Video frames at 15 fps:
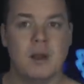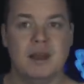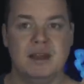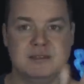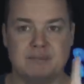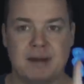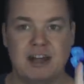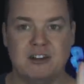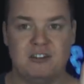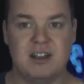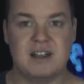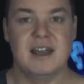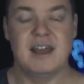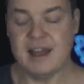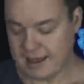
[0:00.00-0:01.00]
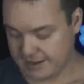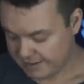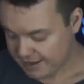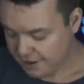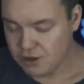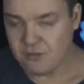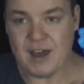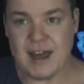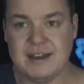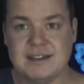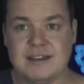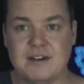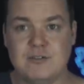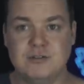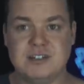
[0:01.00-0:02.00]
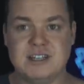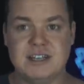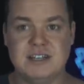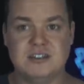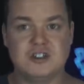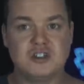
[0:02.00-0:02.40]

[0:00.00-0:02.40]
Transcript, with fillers: is magic. And now you've ended that routine